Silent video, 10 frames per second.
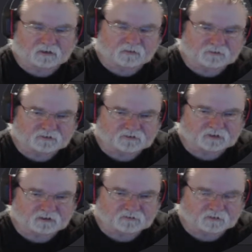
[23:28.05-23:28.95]
Mrs.
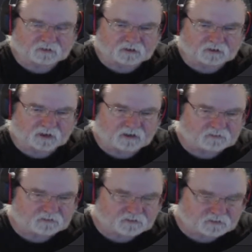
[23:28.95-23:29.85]
K's working 8
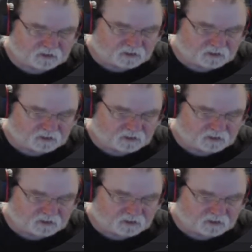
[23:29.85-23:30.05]
hours.